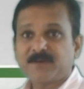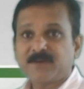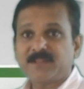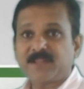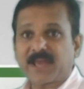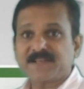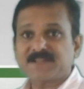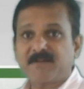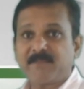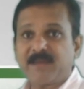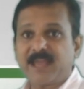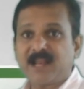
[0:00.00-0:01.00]
In the case
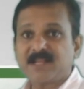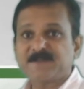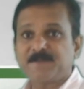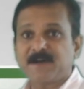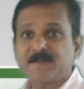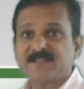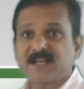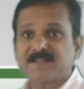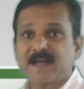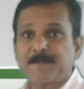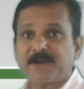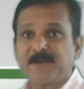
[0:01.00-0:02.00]
of males, sperm cells
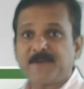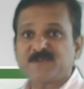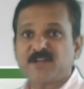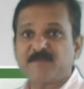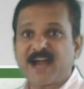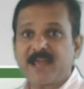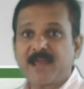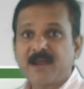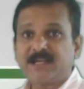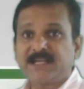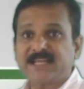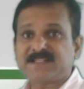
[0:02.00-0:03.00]
are produced by
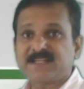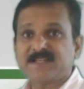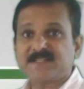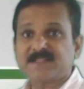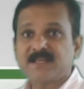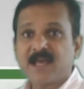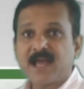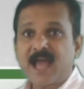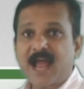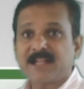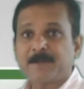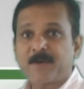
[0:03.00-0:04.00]
testis,
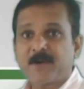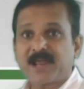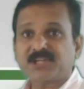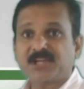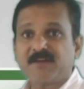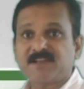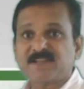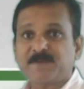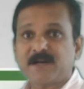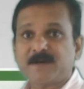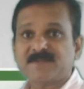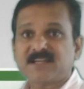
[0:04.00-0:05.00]
and the production of the
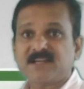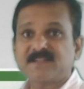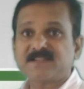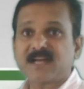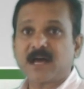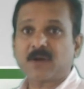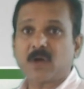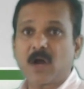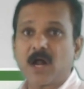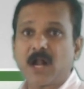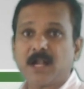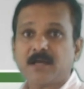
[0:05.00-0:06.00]
sperm cells are
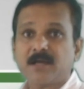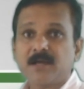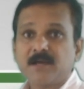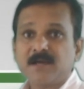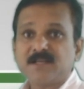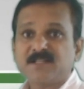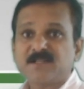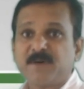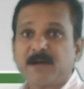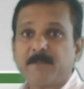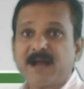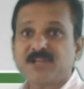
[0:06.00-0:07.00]
called
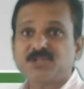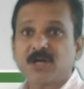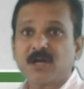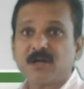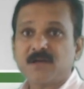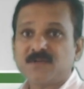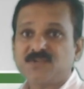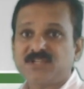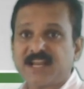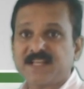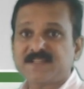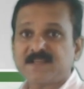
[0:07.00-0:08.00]

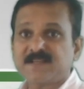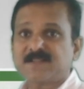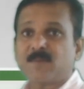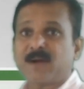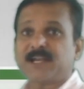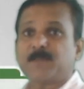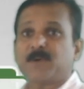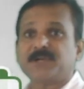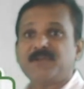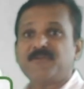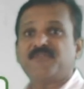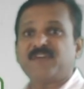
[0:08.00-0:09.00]
spermatogenesis. What about
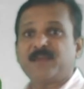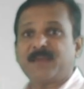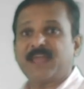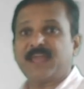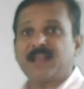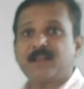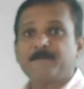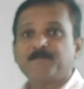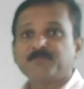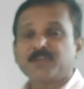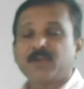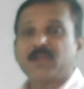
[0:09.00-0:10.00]
in female?
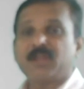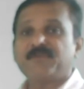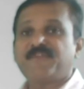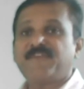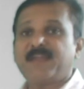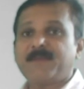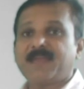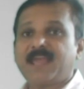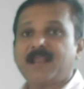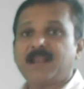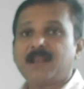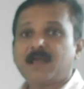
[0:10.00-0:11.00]
In
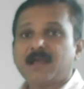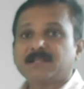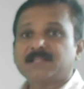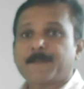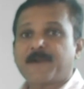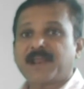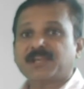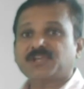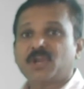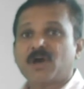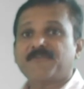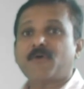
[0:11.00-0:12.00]
female, the
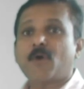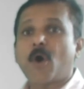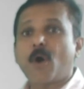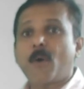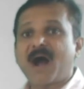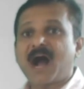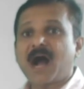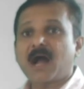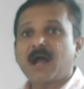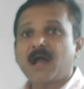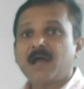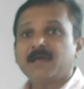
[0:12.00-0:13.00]
production of ova,
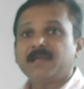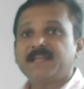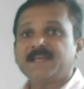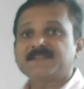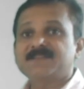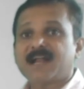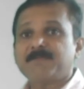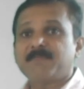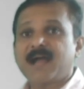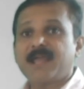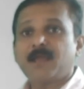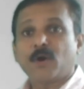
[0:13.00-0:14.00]
it is done
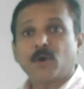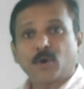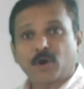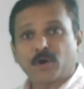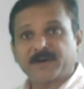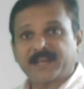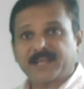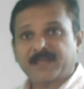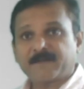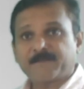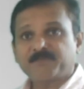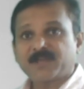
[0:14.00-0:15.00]
by
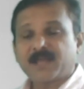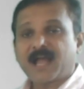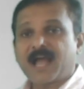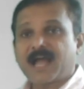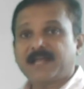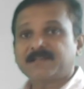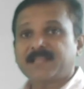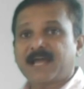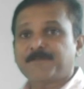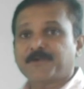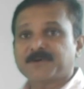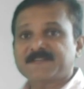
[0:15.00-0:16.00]
ovary and
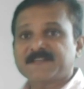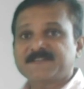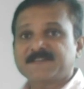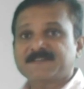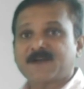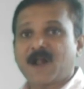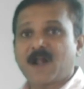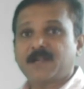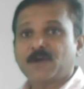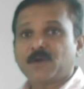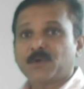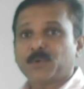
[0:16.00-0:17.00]
that process is
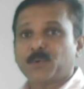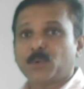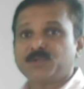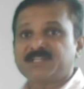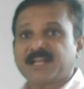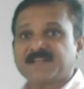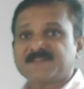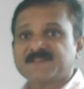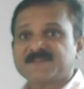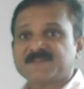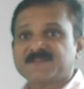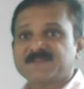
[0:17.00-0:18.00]
called
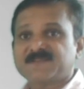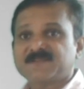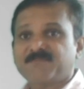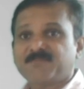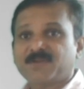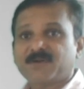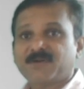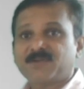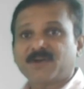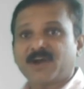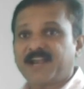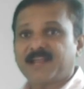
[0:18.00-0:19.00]
oogenesis.
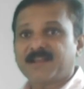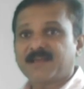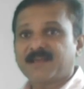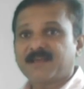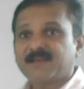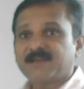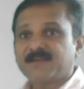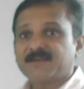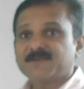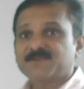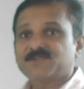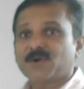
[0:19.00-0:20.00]
You got it?
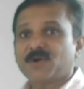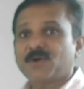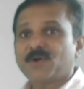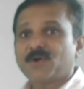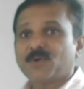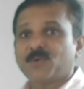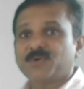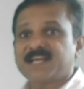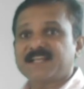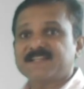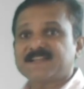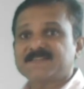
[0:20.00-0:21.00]
So,
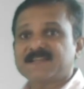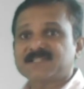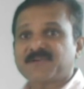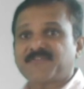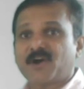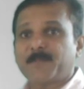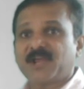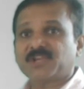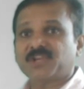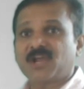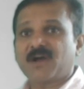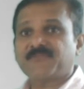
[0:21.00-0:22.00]
oogenesis is the
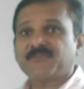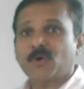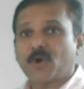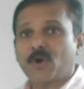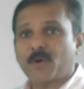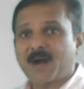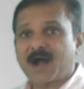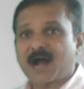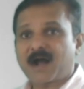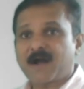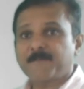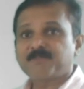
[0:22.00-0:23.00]
formation of
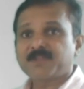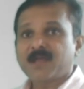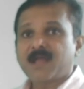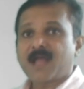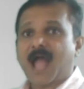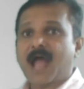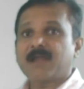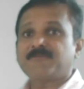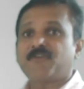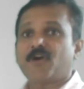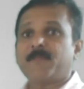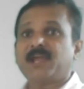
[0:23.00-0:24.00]
ova and
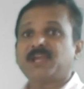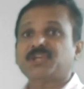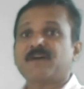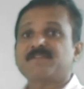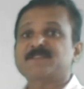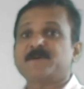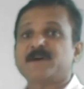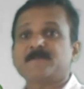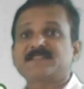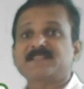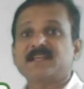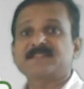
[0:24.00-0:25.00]
formation of
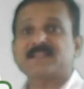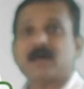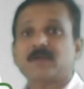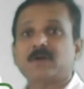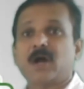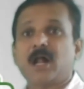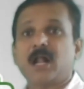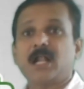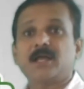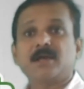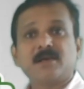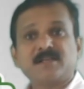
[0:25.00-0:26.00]
sperm cells are
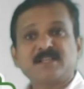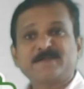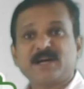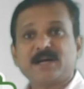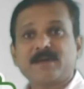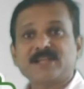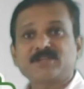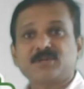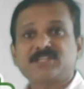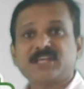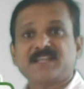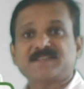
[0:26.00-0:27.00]
called
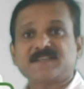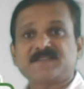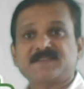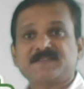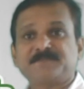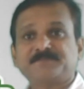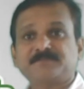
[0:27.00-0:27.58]
spermatogenesis.